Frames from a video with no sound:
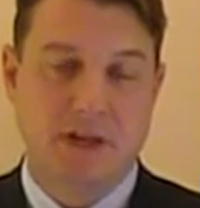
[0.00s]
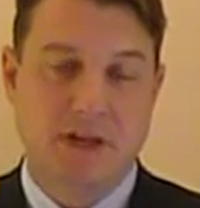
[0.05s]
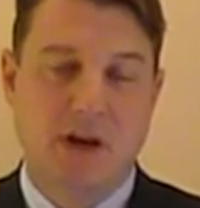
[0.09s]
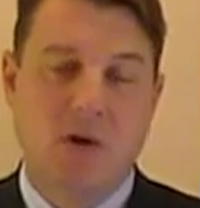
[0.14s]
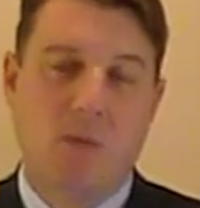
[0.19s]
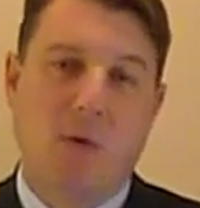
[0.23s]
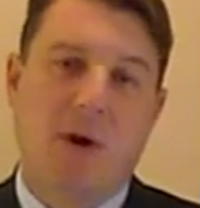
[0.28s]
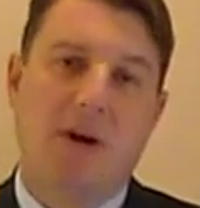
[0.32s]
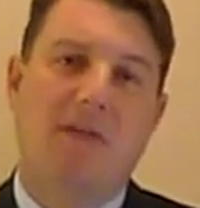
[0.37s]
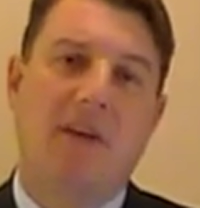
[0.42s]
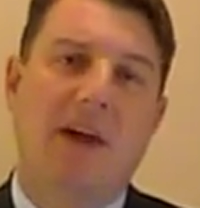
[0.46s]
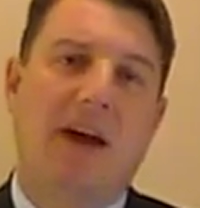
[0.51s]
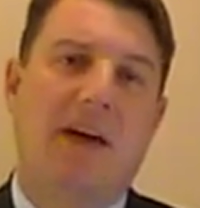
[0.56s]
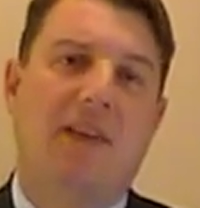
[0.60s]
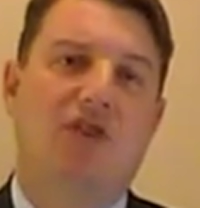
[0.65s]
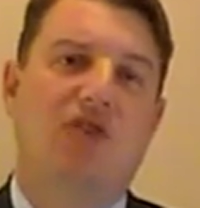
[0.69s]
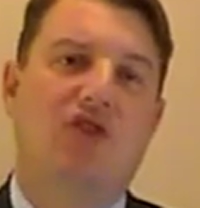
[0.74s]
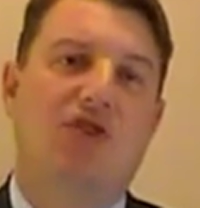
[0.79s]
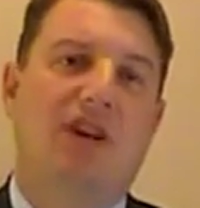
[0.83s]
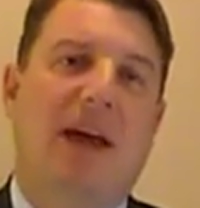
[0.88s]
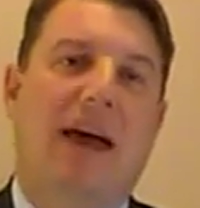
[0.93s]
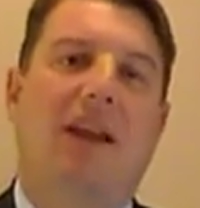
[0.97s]
One of the
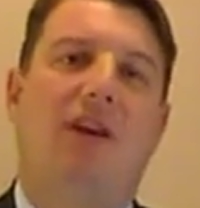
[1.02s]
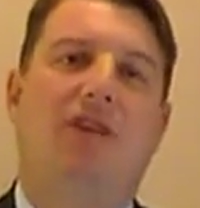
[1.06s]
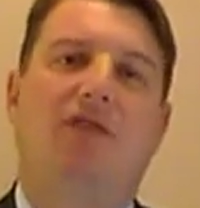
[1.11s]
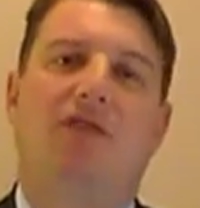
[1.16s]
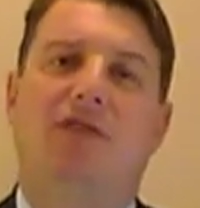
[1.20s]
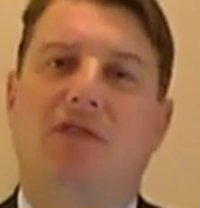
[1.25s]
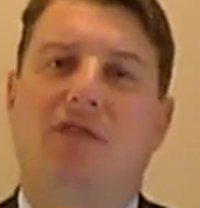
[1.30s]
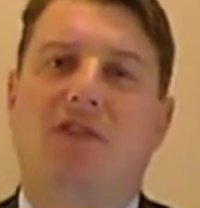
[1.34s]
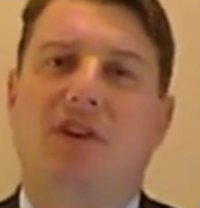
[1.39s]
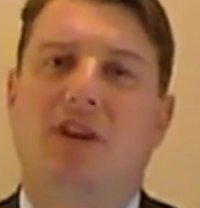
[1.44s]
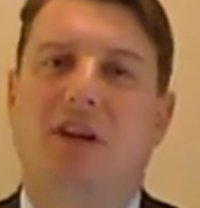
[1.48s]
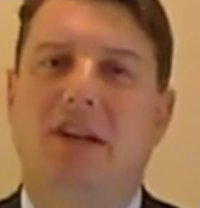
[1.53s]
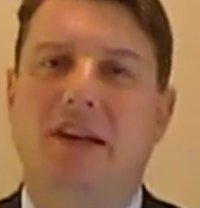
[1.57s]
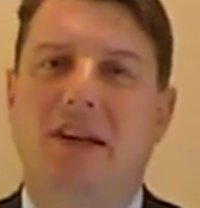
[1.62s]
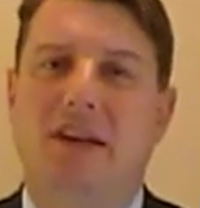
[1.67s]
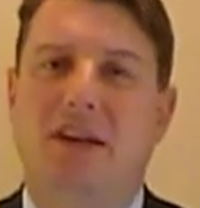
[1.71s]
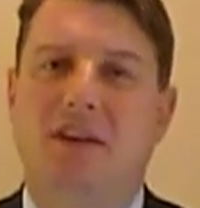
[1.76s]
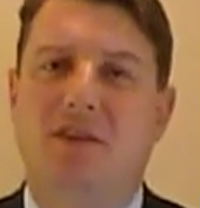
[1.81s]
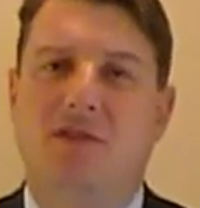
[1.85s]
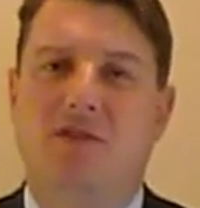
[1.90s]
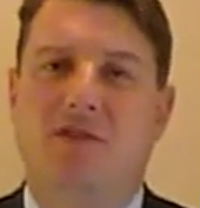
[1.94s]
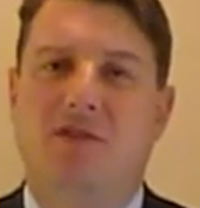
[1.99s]
other challenges that
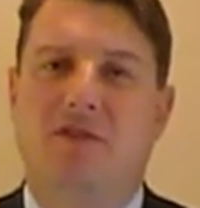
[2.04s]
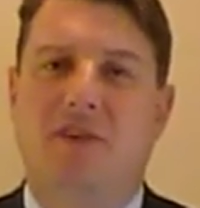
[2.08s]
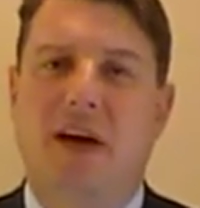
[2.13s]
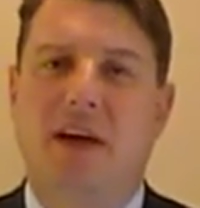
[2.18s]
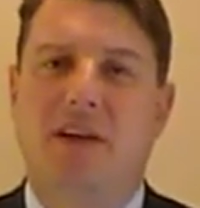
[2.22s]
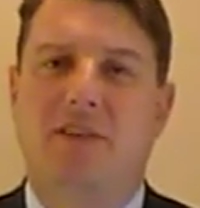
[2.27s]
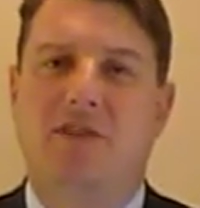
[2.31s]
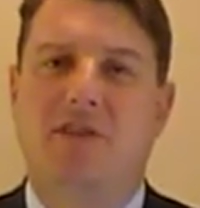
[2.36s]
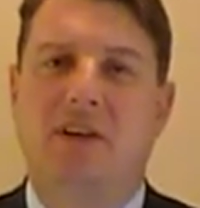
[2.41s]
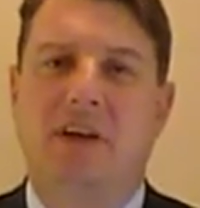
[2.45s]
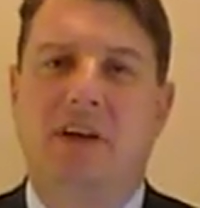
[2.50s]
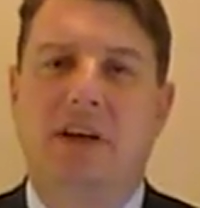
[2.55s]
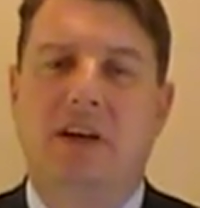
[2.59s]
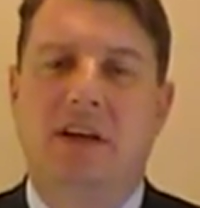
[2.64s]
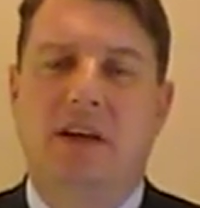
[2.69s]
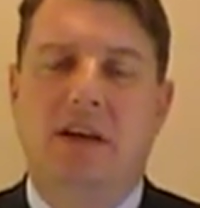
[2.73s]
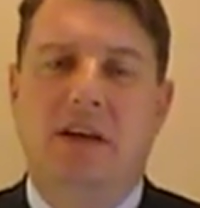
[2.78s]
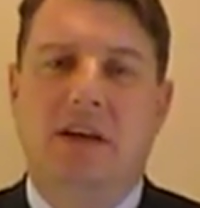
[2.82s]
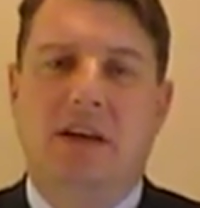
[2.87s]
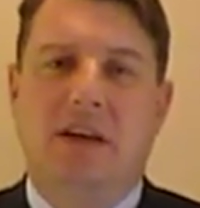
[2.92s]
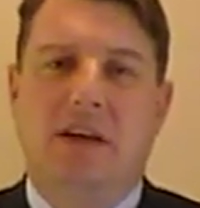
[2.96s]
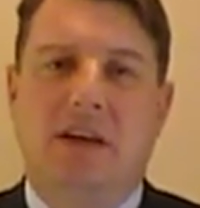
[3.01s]
leaders face
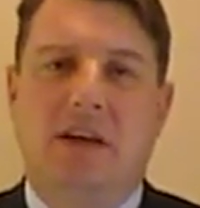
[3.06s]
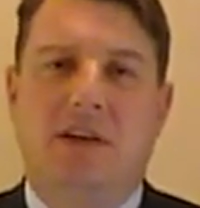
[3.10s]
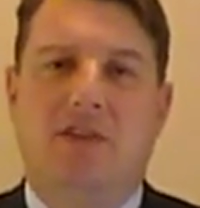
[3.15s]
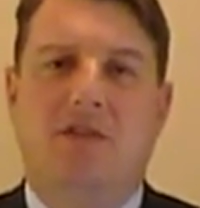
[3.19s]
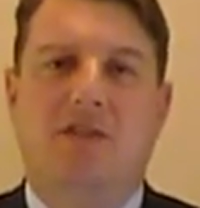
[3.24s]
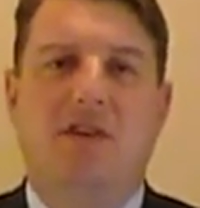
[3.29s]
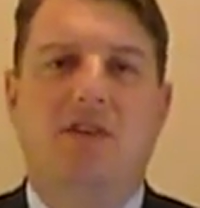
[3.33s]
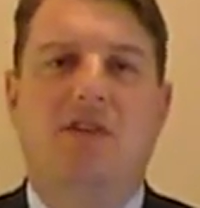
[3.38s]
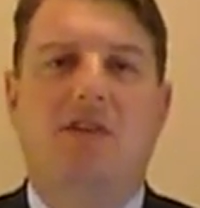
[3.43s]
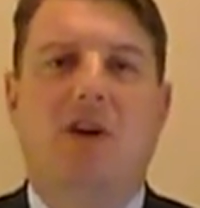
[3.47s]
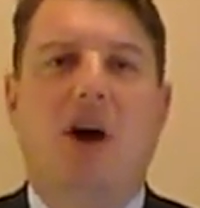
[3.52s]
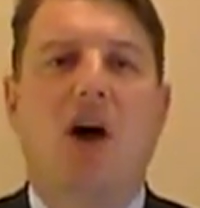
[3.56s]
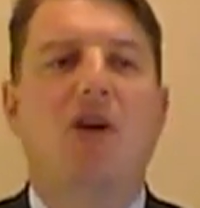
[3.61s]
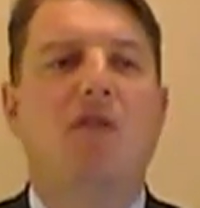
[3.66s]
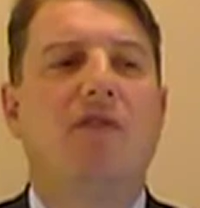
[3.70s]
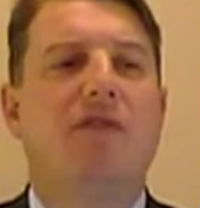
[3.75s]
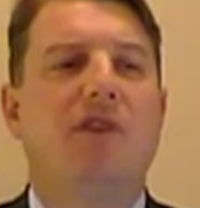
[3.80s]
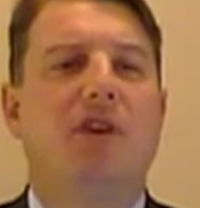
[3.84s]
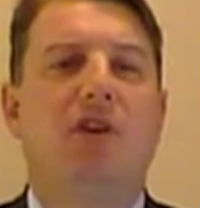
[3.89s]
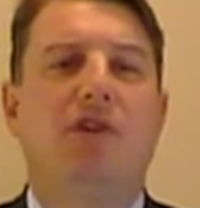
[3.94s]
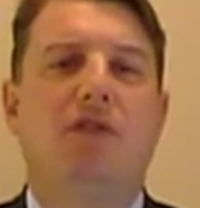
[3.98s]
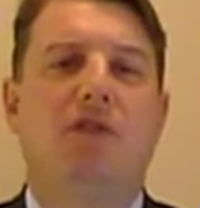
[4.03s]
is this
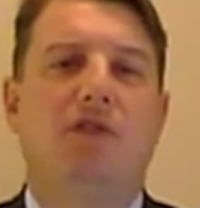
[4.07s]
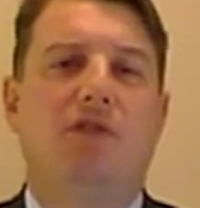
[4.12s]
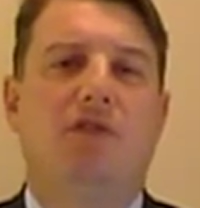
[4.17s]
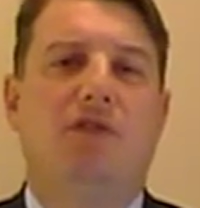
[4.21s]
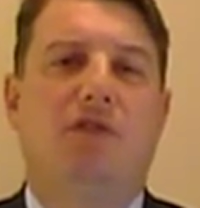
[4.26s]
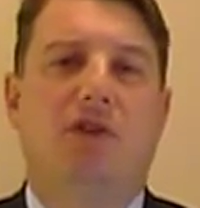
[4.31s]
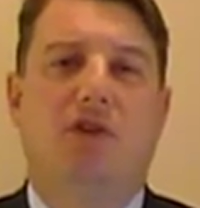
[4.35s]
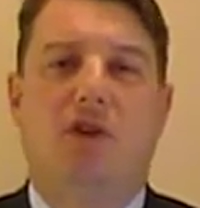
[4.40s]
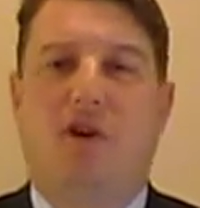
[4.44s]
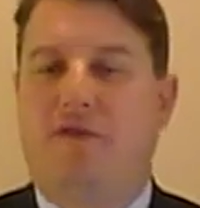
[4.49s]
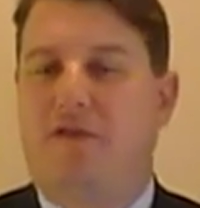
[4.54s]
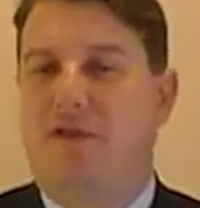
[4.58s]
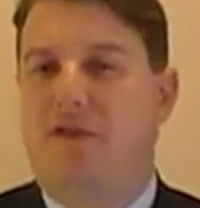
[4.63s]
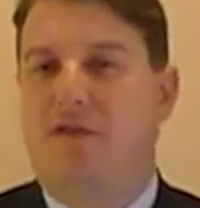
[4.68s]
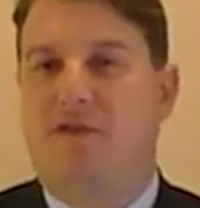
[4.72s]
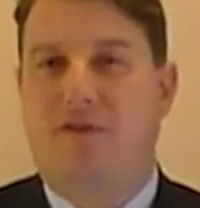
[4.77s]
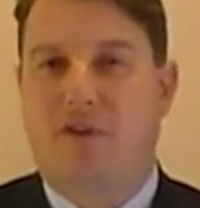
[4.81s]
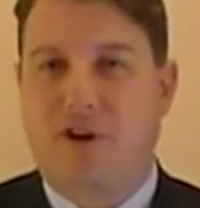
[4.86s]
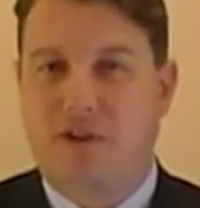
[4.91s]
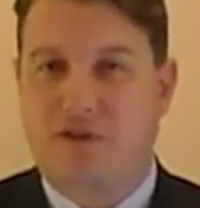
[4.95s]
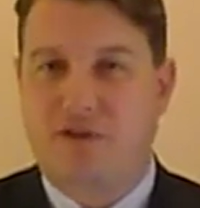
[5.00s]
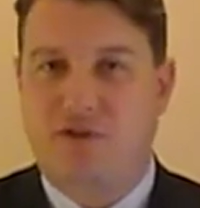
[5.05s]
overused and often
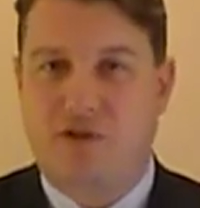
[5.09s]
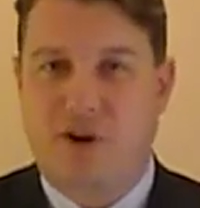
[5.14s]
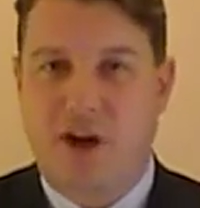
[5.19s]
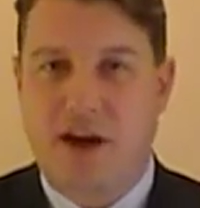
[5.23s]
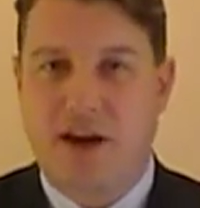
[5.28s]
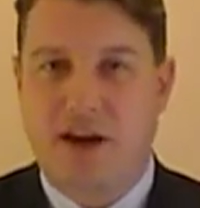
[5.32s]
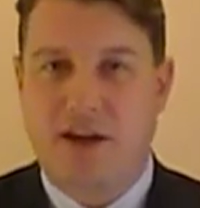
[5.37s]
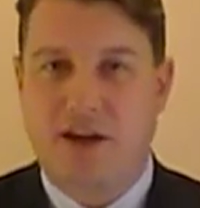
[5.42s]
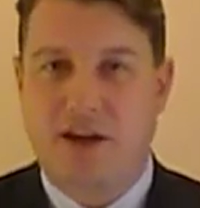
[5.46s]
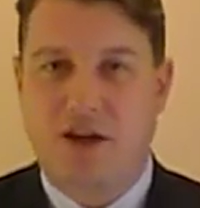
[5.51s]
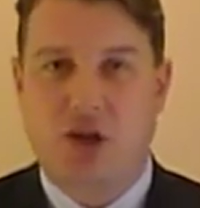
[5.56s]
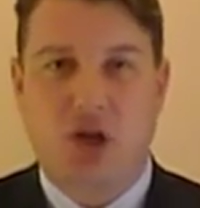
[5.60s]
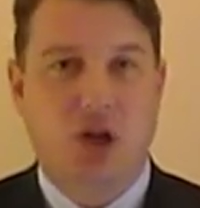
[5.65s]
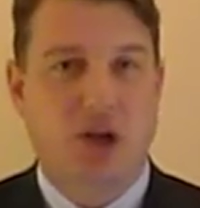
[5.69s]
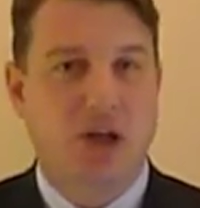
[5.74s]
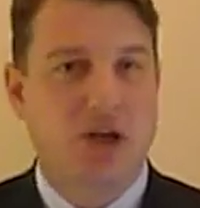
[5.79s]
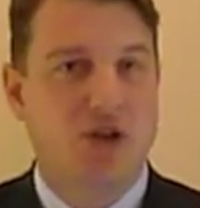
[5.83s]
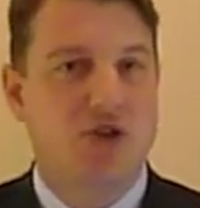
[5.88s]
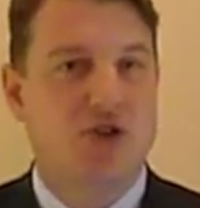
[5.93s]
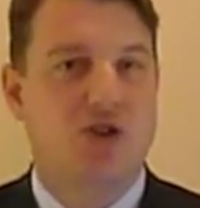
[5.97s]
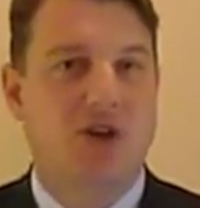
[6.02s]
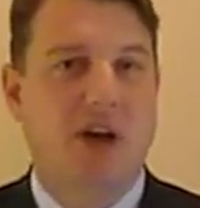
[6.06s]
frustrating
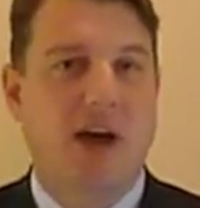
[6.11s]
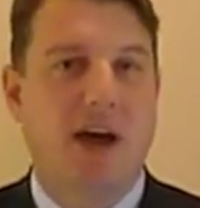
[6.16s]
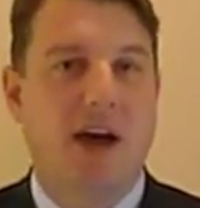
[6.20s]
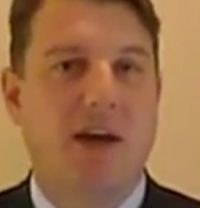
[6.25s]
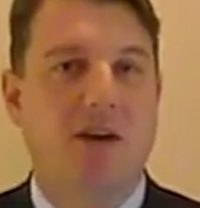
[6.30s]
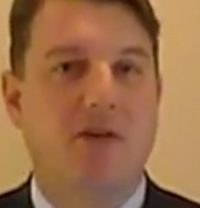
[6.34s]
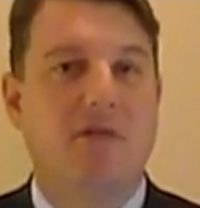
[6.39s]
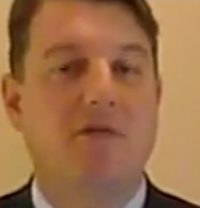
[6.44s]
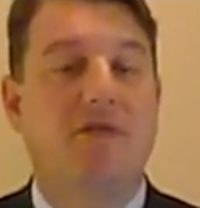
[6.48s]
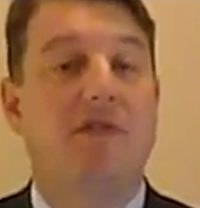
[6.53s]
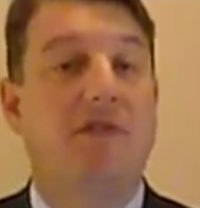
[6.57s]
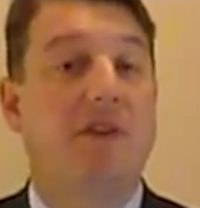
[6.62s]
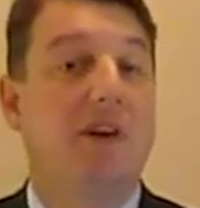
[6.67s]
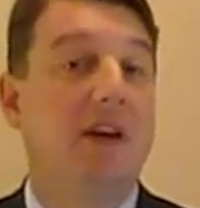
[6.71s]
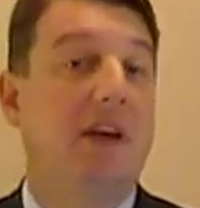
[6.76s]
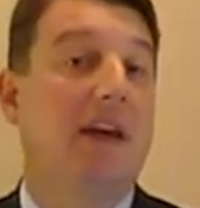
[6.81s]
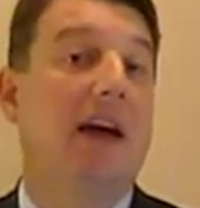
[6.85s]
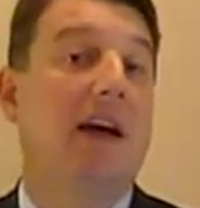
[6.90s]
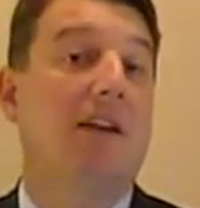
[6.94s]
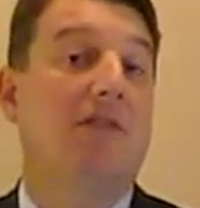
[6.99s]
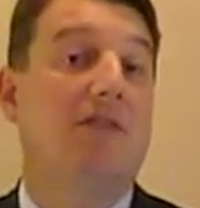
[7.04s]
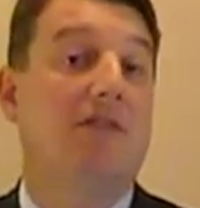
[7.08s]
cliche of
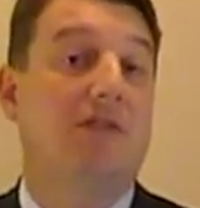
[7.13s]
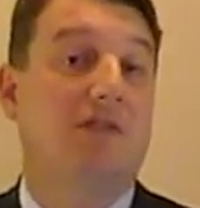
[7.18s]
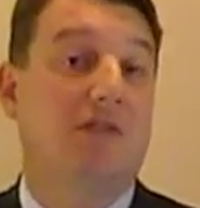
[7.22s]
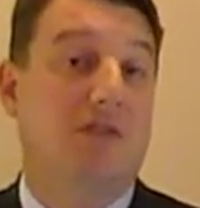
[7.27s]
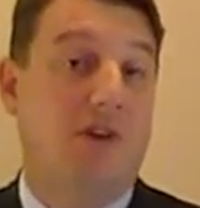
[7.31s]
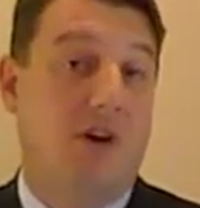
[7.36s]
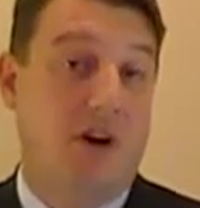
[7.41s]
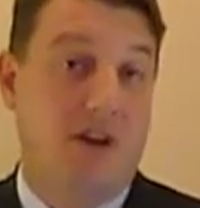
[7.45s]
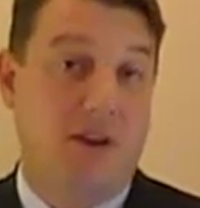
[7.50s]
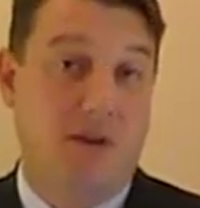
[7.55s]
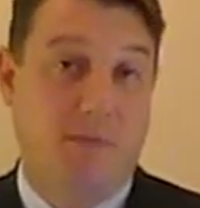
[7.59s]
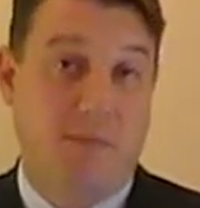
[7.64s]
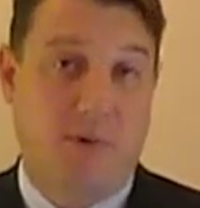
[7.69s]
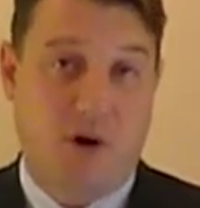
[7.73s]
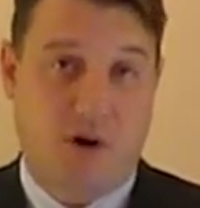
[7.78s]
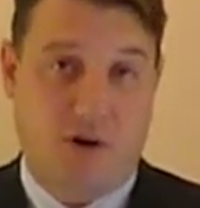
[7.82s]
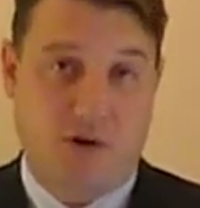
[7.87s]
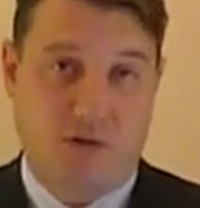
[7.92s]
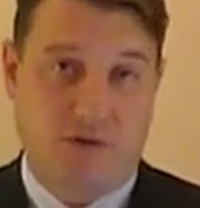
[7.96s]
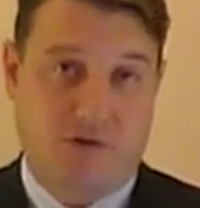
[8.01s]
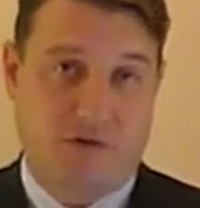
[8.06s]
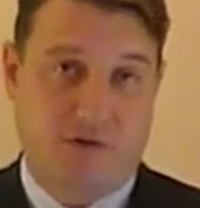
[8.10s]
think outside the
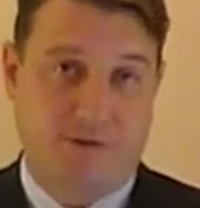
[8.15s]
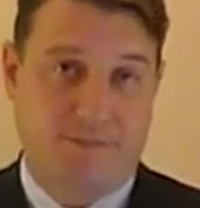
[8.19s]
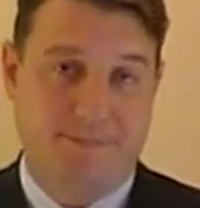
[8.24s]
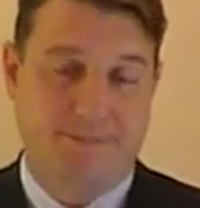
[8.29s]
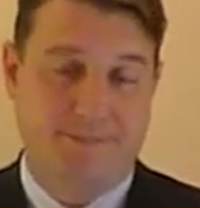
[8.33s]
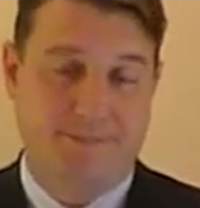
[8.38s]
box.